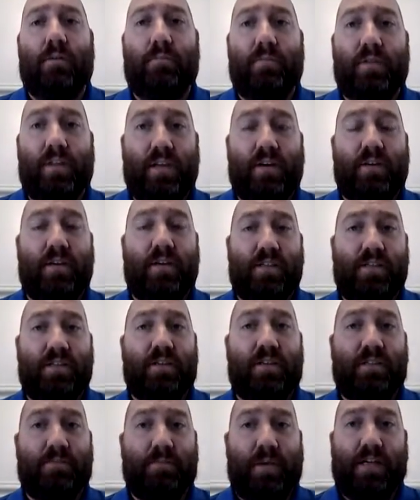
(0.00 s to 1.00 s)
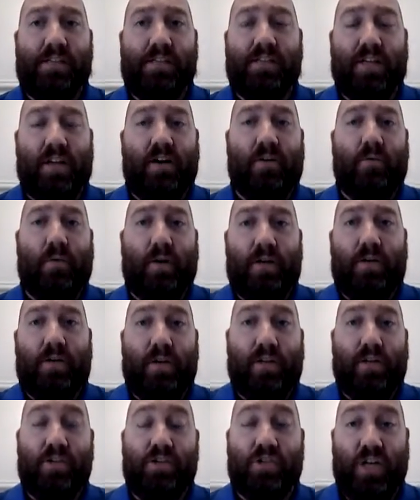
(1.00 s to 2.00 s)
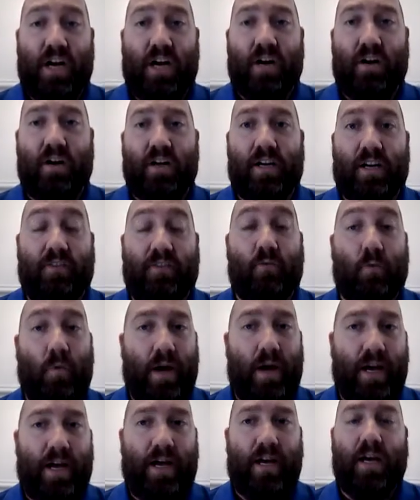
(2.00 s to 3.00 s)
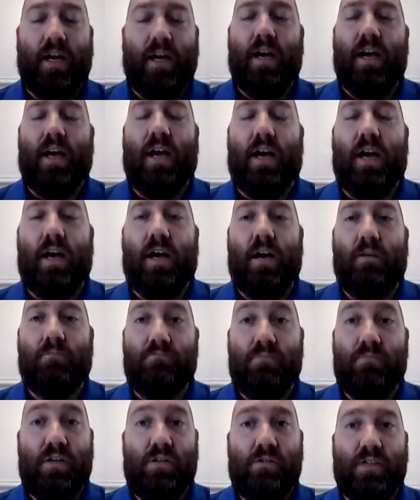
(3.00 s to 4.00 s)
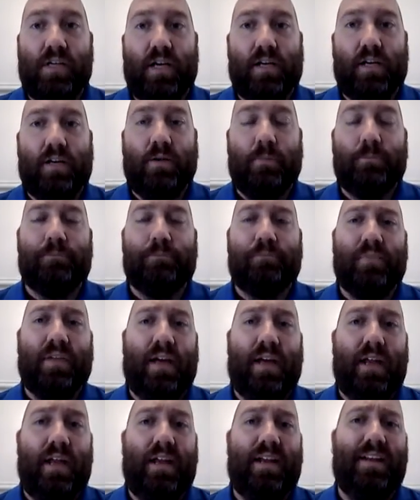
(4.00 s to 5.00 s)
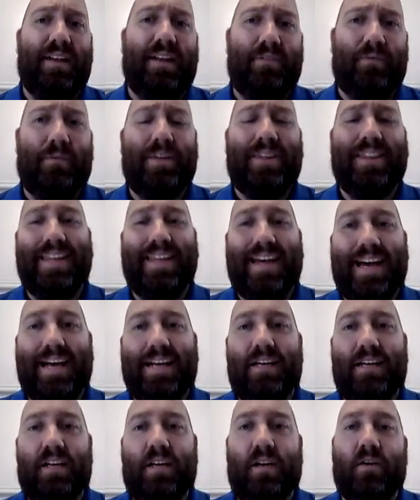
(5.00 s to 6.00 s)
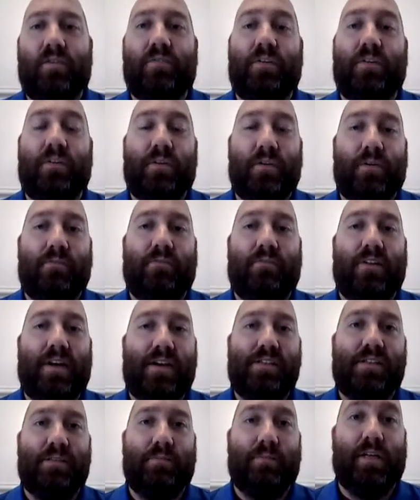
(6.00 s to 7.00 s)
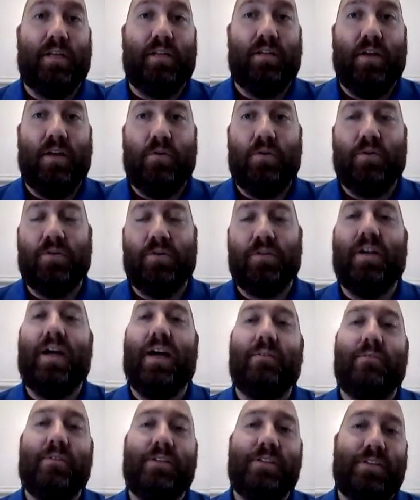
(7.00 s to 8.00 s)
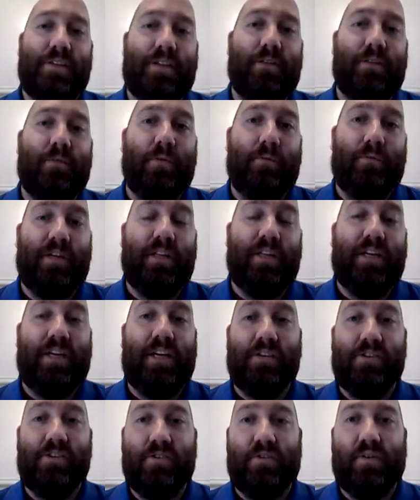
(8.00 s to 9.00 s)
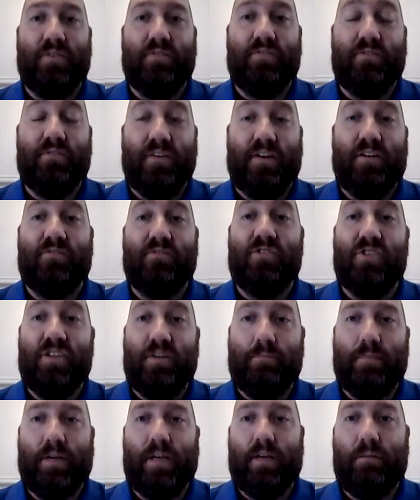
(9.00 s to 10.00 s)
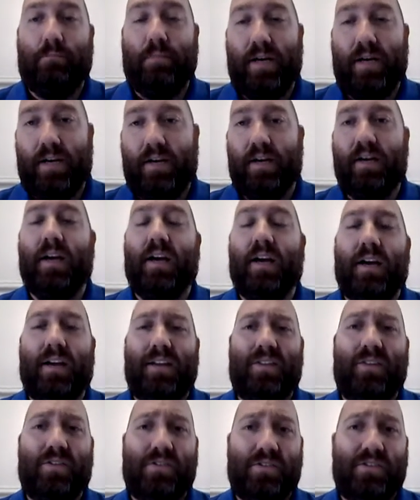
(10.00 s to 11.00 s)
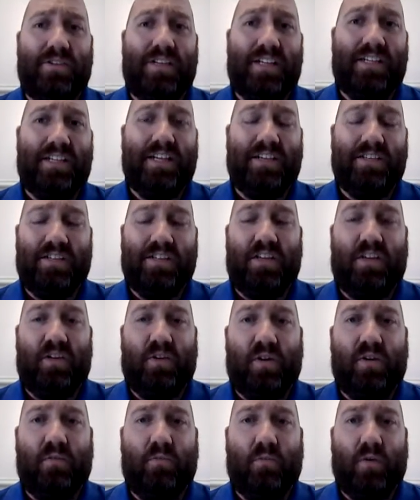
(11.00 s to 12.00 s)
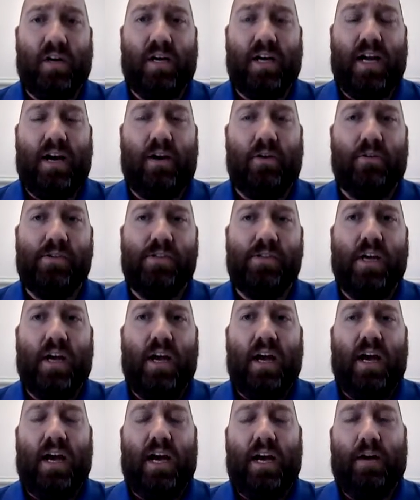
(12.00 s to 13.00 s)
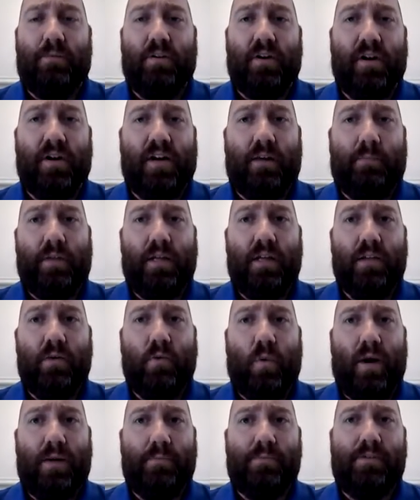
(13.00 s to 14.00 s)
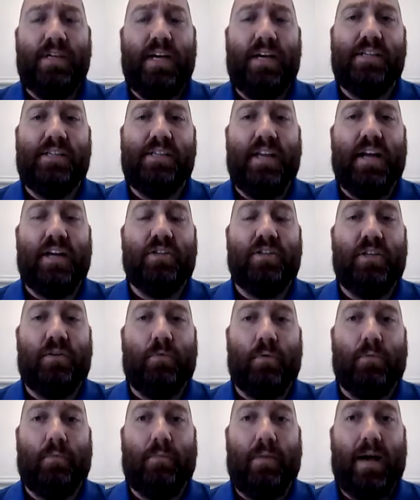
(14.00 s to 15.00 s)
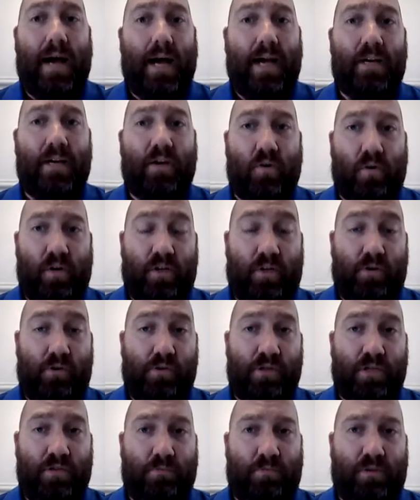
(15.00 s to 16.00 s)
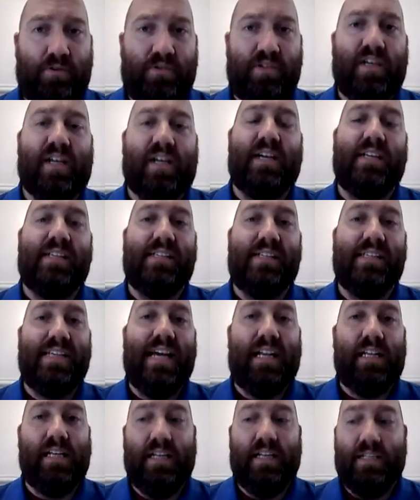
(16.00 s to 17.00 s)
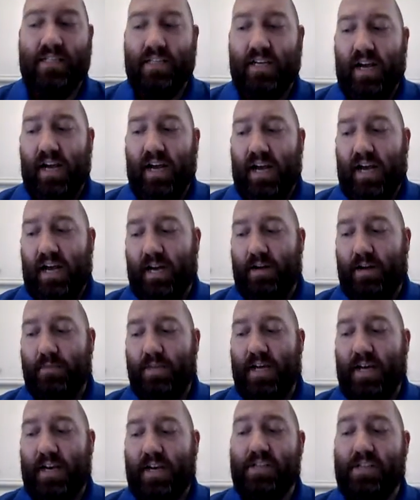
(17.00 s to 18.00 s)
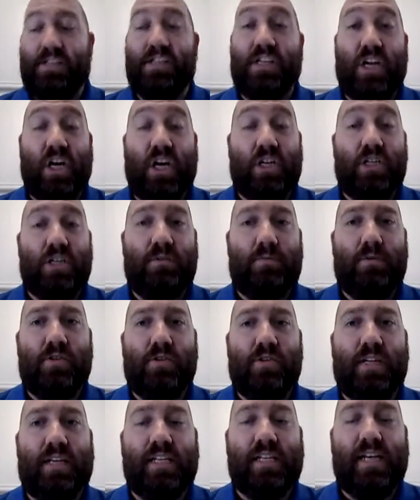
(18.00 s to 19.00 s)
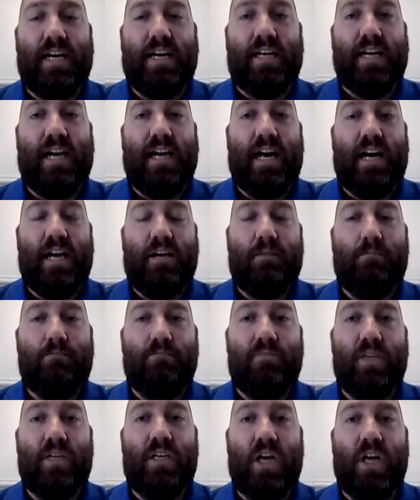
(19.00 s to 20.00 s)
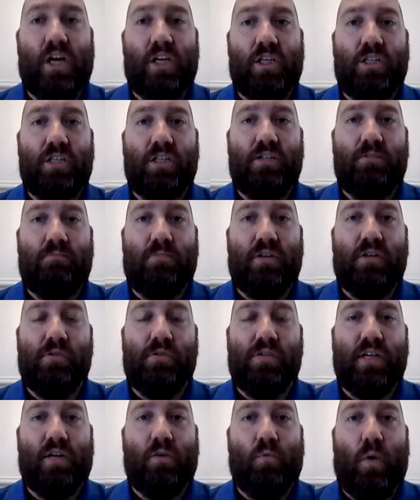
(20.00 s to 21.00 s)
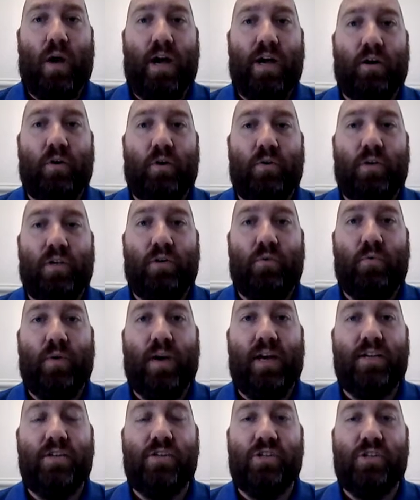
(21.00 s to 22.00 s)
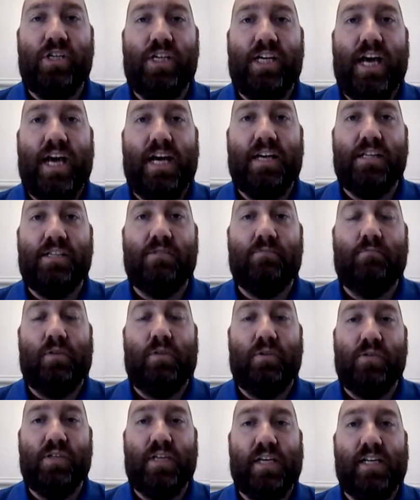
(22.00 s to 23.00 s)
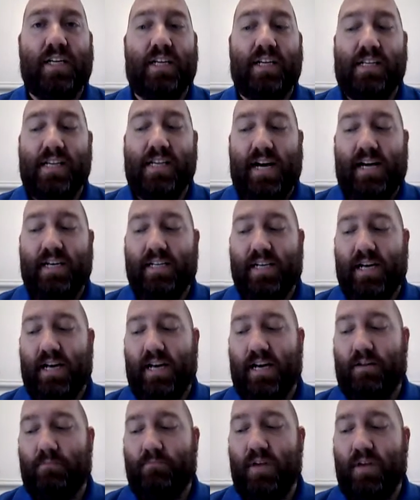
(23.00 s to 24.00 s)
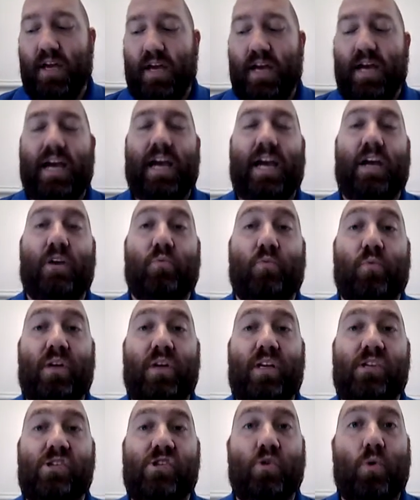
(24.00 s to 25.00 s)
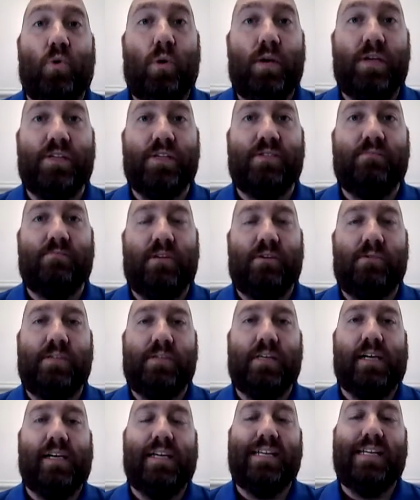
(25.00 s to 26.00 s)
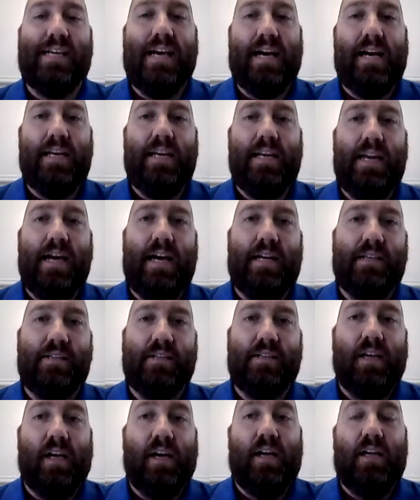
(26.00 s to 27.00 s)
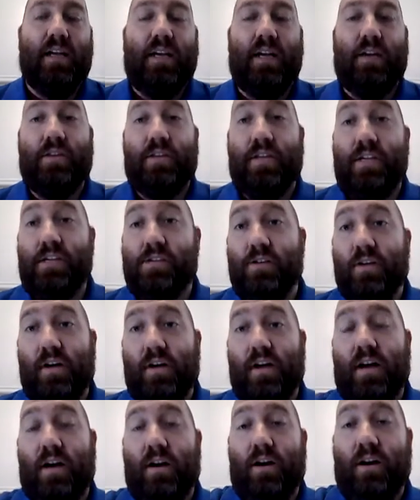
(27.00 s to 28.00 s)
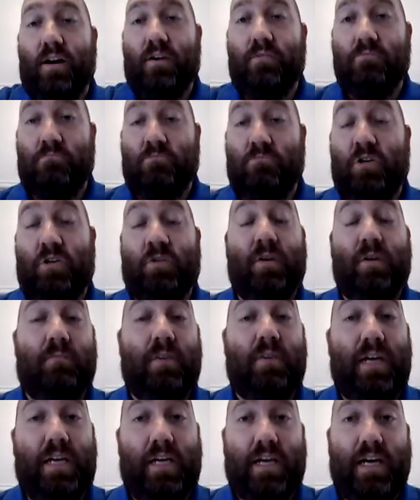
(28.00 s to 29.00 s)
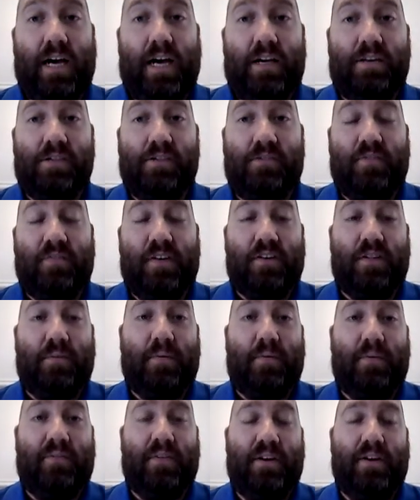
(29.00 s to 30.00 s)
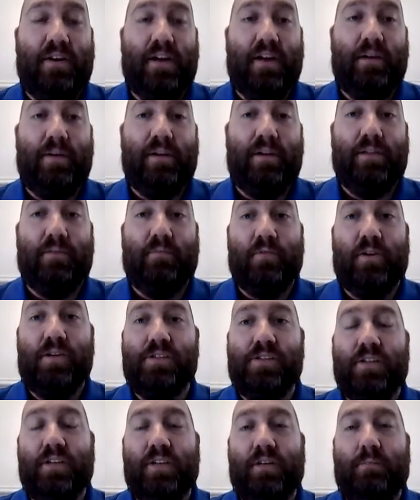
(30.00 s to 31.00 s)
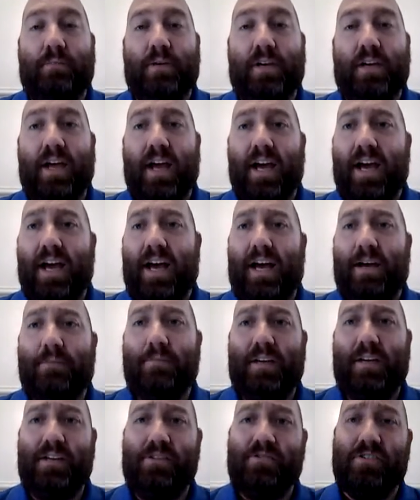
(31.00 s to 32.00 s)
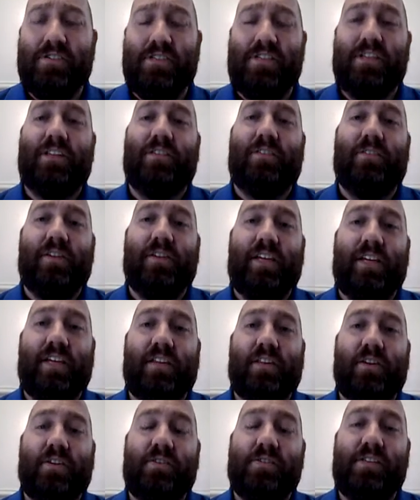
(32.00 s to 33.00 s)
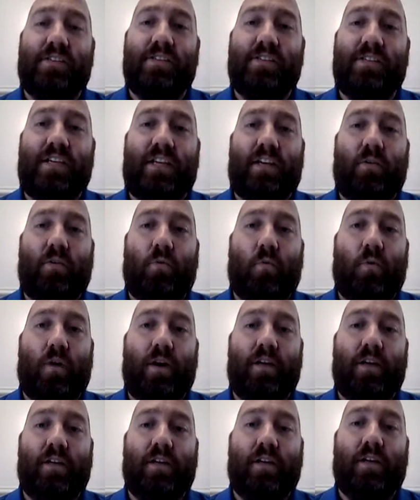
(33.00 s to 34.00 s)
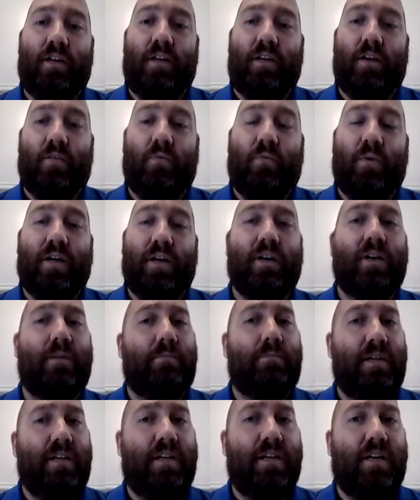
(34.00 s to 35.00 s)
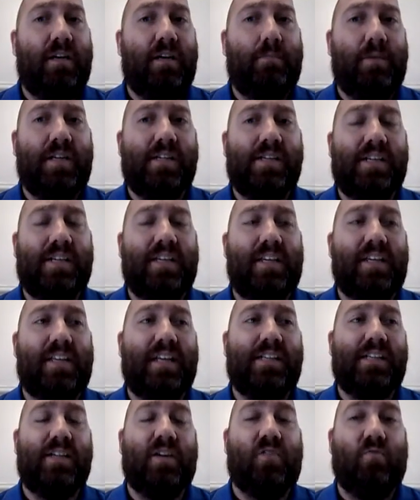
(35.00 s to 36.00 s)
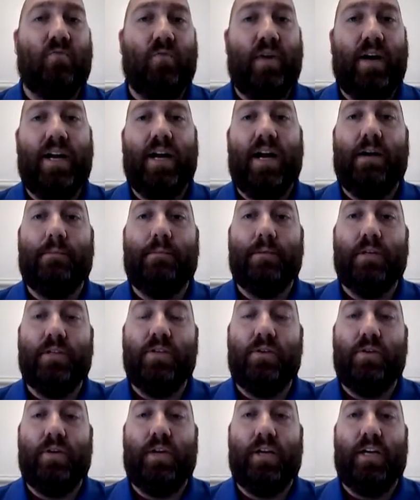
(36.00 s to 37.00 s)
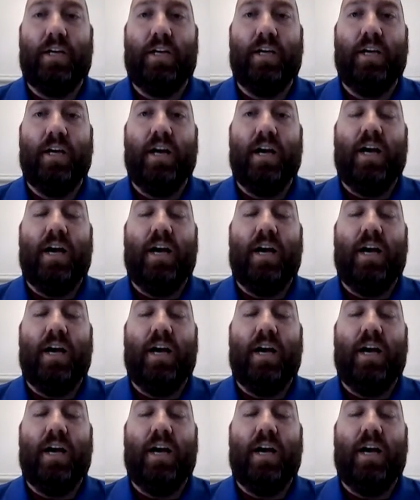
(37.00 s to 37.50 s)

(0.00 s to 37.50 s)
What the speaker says: But there is a space there where you can share and give away music. And with that, if you don't find somebody local, obviously there would be the issue of shipping, but those are details that you can work out. There are a couple other websites that actually will buy your used music and sell it. That is youngsmusic.com, youngsmusic, YOUNGS music.com, and rejoicemusic.net. Now, these are new to me. I just found out about them recently, but I'm interested in looking at those and seeing what could be done, because I think that's a great opportunity